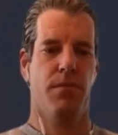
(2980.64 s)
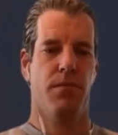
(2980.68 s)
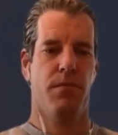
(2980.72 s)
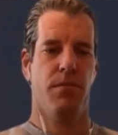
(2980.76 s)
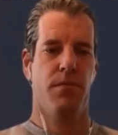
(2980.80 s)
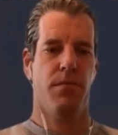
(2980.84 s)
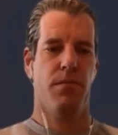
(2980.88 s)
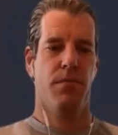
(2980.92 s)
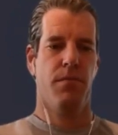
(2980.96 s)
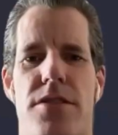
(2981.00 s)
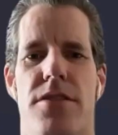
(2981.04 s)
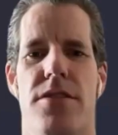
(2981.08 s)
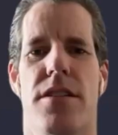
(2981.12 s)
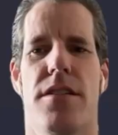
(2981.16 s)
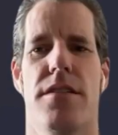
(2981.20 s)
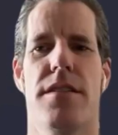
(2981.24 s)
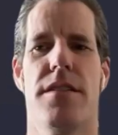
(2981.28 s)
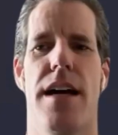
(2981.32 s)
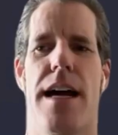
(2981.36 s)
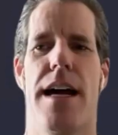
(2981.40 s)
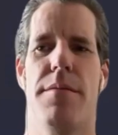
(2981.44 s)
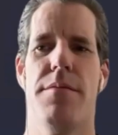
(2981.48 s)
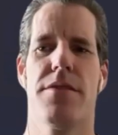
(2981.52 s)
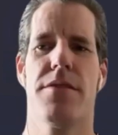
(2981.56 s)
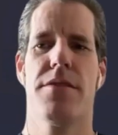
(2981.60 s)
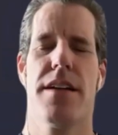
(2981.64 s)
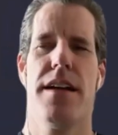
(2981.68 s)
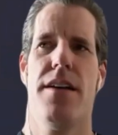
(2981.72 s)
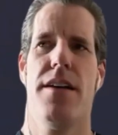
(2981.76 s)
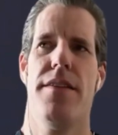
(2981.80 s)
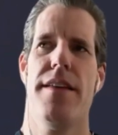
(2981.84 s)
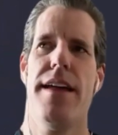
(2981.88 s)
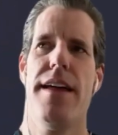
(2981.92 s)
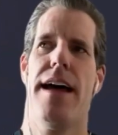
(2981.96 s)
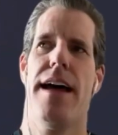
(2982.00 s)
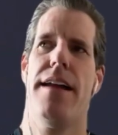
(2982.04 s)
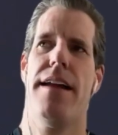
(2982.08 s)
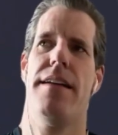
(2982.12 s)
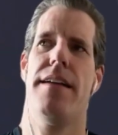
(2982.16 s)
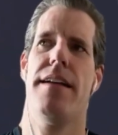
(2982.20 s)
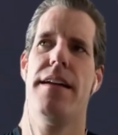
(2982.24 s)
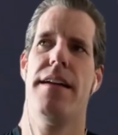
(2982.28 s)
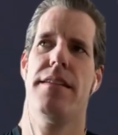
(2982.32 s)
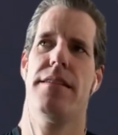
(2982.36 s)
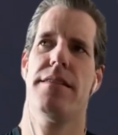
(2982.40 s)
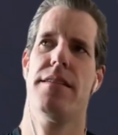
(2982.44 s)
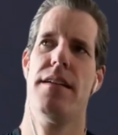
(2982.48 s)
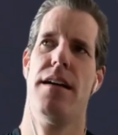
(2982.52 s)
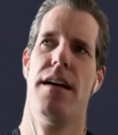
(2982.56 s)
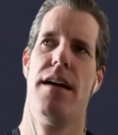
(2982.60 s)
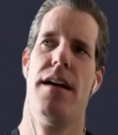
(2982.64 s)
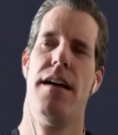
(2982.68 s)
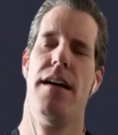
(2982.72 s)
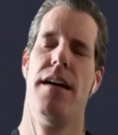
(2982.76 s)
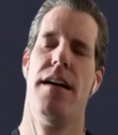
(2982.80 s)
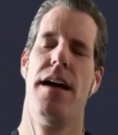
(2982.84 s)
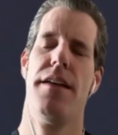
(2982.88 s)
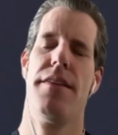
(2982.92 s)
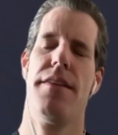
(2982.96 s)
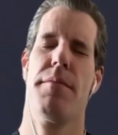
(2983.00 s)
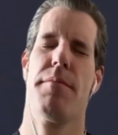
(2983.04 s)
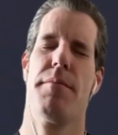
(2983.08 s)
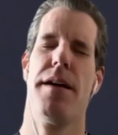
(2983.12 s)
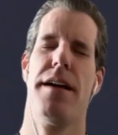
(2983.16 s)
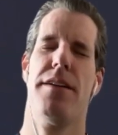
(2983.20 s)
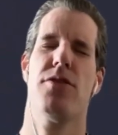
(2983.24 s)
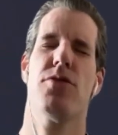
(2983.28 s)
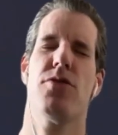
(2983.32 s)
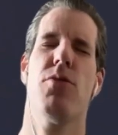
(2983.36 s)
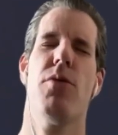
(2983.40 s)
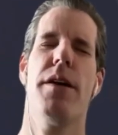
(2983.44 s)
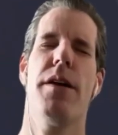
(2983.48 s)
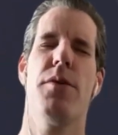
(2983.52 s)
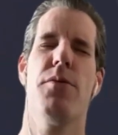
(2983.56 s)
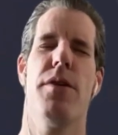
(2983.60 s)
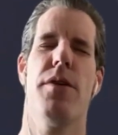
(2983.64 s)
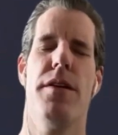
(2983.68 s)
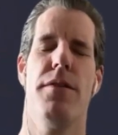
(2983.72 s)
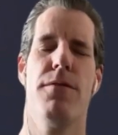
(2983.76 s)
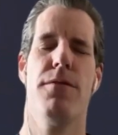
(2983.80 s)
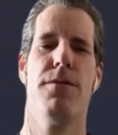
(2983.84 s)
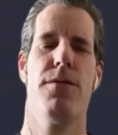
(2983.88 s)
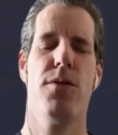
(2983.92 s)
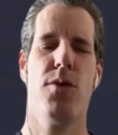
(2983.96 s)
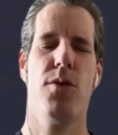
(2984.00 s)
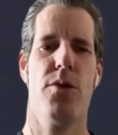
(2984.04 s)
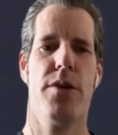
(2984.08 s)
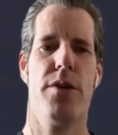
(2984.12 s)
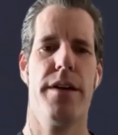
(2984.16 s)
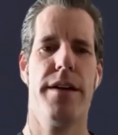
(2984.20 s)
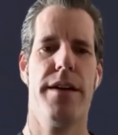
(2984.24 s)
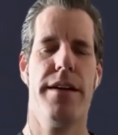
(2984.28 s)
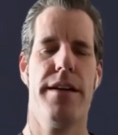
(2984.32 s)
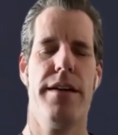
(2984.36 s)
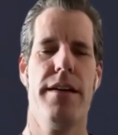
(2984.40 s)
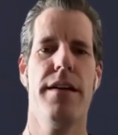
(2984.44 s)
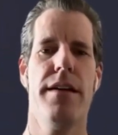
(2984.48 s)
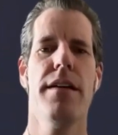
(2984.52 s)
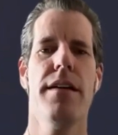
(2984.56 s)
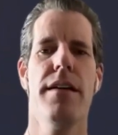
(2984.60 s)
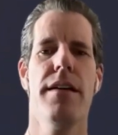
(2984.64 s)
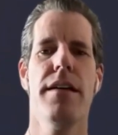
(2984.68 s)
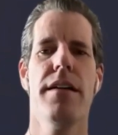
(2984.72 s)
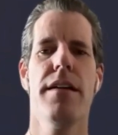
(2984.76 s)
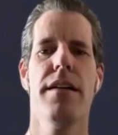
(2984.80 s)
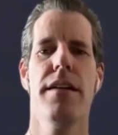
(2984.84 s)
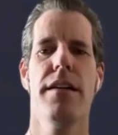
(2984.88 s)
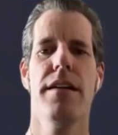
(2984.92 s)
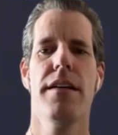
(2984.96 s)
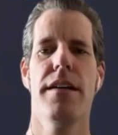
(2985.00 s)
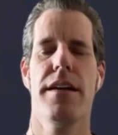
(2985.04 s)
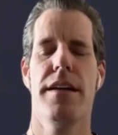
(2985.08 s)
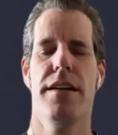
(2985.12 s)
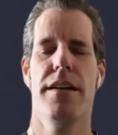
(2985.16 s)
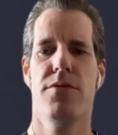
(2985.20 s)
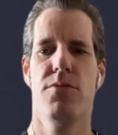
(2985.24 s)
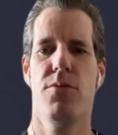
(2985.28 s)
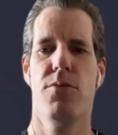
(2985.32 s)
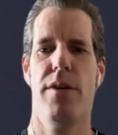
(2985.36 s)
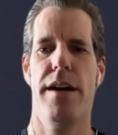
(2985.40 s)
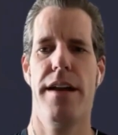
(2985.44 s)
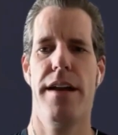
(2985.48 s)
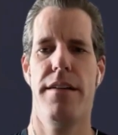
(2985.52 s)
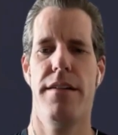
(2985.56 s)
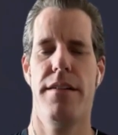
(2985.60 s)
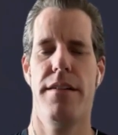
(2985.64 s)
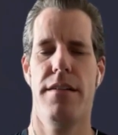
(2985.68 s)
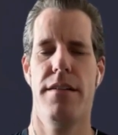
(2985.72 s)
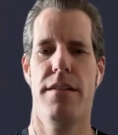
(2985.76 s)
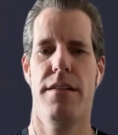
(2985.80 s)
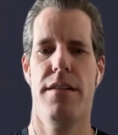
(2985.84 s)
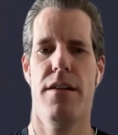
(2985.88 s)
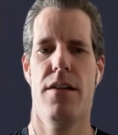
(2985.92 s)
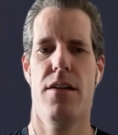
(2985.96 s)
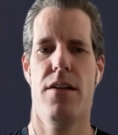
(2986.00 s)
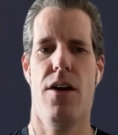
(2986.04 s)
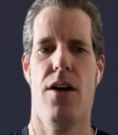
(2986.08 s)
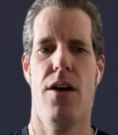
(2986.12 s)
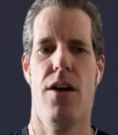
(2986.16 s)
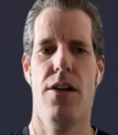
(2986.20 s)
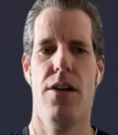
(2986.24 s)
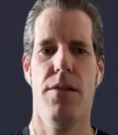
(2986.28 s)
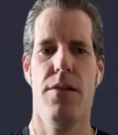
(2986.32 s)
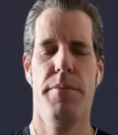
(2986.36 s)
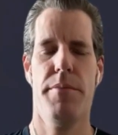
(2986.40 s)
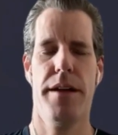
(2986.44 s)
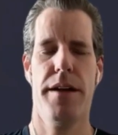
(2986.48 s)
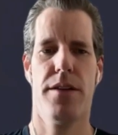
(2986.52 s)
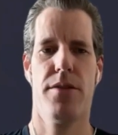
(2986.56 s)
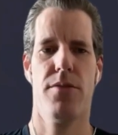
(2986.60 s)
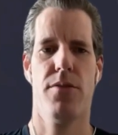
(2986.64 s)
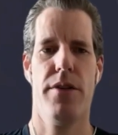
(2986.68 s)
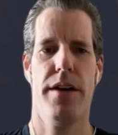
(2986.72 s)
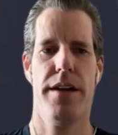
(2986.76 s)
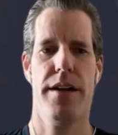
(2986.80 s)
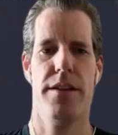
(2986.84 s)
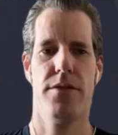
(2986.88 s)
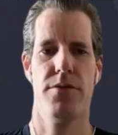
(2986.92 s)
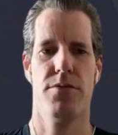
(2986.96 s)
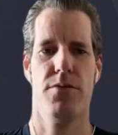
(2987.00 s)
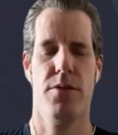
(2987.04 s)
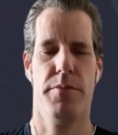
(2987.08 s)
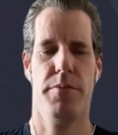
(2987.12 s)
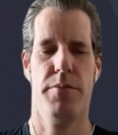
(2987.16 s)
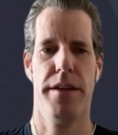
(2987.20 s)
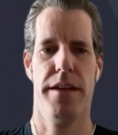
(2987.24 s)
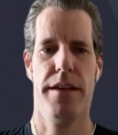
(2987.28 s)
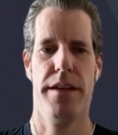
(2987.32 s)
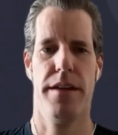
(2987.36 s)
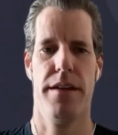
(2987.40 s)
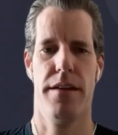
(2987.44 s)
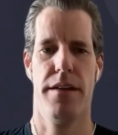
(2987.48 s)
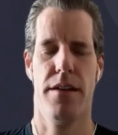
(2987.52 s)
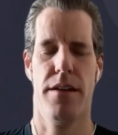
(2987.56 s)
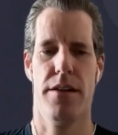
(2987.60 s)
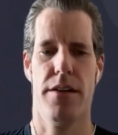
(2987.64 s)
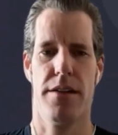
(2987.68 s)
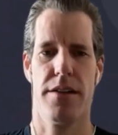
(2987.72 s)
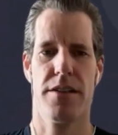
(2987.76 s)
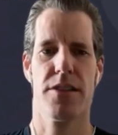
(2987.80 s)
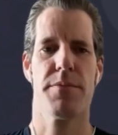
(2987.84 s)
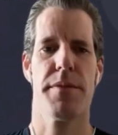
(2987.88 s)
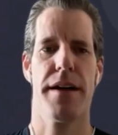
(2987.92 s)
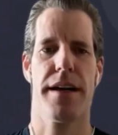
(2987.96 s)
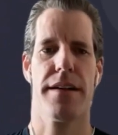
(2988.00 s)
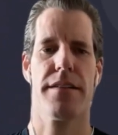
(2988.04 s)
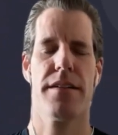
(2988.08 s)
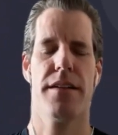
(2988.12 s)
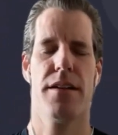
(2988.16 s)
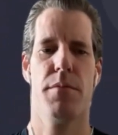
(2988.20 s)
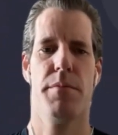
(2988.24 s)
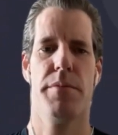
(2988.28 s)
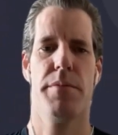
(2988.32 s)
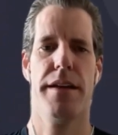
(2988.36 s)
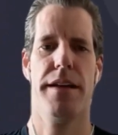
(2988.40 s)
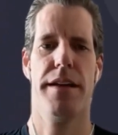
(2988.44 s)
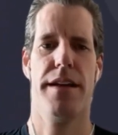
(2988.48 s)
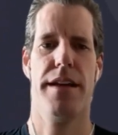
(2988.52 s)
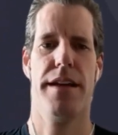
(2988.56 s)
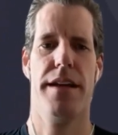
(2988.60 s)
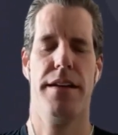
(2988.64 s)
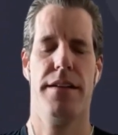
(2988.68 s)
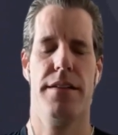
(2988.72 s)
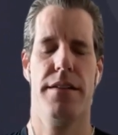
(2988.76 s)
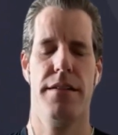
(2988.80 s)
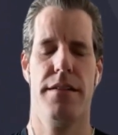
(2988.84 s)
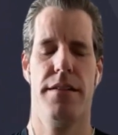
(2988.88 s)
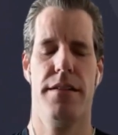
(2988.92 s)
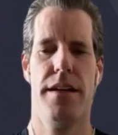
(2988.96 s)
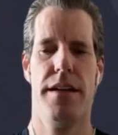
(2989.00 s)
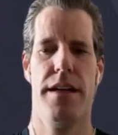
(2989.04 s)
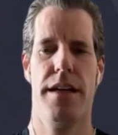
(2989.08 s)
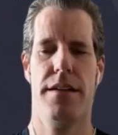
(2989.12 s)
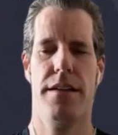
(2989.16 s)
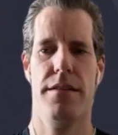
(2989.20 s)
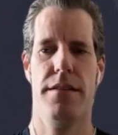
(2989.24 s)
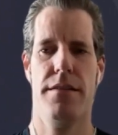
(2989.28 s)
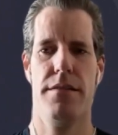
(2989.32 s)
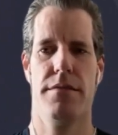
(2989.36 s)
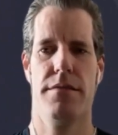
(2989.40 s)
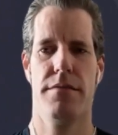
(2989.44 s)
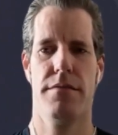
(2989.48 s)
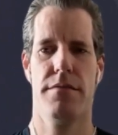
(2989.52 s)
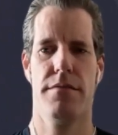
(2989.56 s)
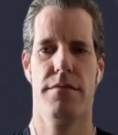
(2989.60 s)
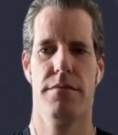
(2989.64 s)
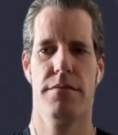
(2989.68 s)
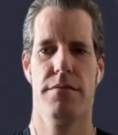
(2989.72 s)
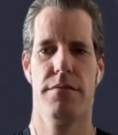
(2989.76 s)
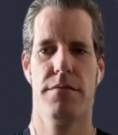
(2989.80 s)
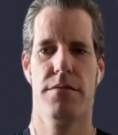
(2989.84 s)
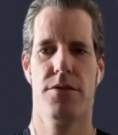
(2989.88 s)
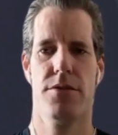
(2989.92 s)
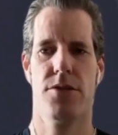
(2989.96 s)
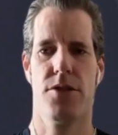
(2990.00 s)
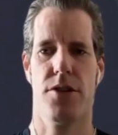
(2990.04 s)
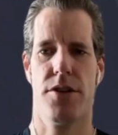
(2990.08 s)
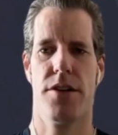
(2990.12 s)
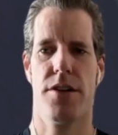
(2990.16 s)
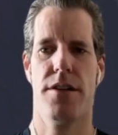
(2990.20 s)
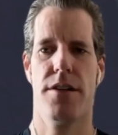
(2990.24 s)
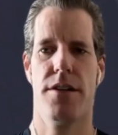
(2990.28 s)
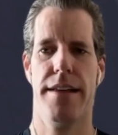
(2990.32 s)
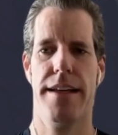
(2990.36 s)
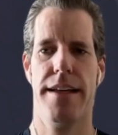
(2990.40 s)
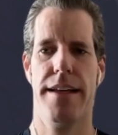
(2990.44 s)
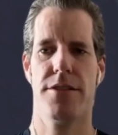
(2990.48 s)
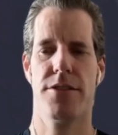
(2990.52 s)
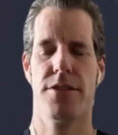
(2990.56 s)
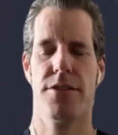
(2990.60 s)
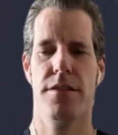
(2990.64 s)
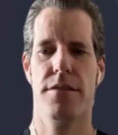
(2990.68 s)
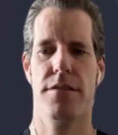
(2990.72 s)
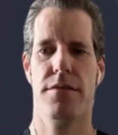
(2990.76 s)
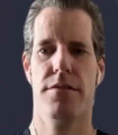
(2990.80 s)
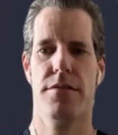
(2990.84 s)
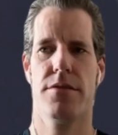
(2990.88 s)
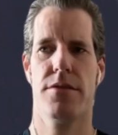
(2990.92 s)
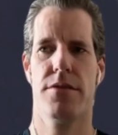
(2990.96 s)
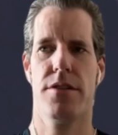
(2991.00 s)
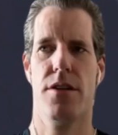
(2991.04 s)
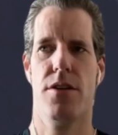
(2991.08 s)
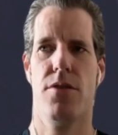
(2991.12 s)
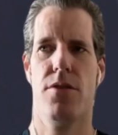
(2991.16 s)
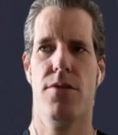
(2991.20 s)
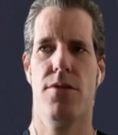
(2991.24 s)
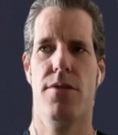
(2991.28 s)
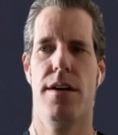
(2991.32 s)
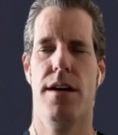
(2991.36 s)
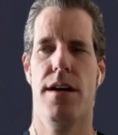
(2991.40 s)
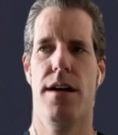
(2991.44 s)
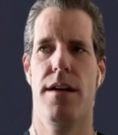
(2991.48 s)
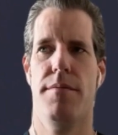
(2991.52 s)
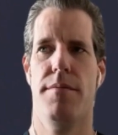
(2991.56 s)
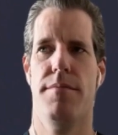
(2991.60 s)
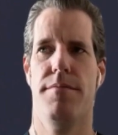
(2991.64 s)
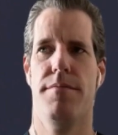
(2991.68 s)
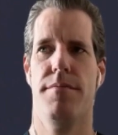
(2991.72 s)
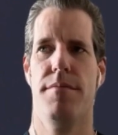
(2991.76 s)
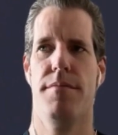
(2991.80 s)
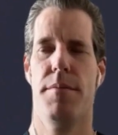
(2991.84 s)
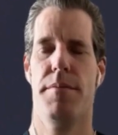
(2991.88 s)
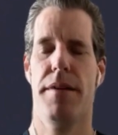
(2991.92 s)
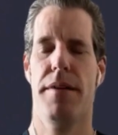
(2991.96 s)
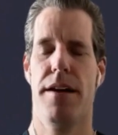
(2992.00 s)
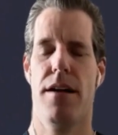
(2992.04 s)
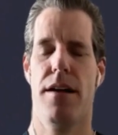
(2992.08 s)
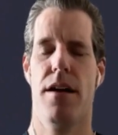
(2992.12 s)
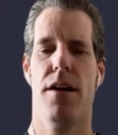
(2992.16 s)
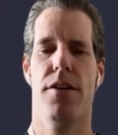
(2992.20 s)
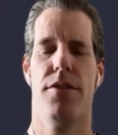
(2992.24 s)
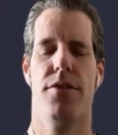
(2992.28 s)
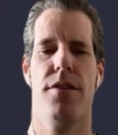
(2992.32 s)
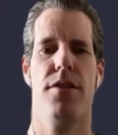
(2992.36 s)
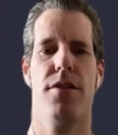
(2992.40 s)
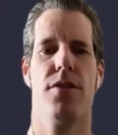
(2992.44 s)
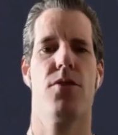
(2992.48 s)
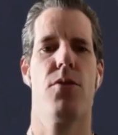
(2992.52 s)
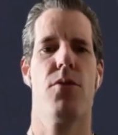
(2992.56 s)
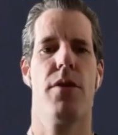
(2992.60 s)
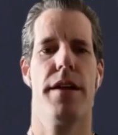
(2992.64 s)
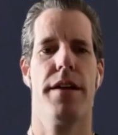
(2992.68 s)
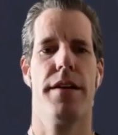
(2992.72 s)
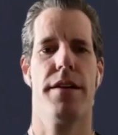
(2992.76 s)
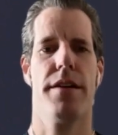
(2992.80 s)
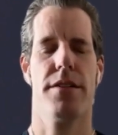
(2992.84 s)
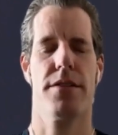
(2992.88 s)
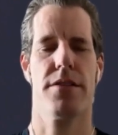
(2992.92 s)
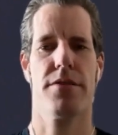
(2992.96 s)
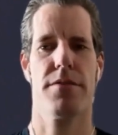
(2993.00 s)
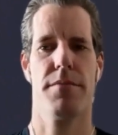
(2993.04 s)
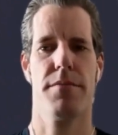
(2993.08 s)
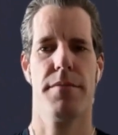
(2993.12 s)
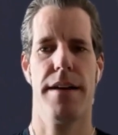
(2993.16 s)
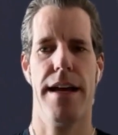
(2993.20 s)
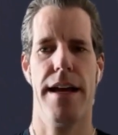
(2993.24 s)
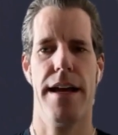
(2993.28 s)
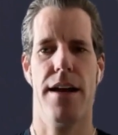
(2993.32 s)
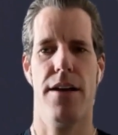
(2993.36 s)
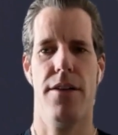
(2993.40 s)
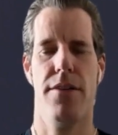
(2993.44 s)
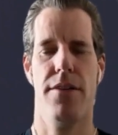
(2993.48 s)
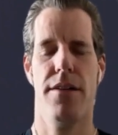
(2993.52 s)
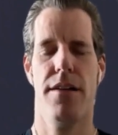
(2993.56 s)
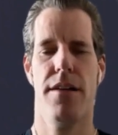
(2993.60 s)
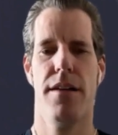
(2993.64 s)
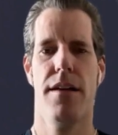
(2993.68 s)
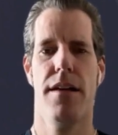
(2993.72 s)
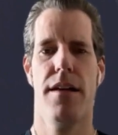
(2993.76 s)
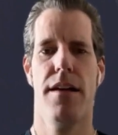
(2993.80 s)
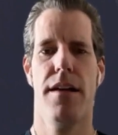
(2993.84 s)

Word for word: And just to time scale that, it's uh, I think by 2140 is when all bitcoins will be are expected to be in in circulation. So um, about 120 years from now.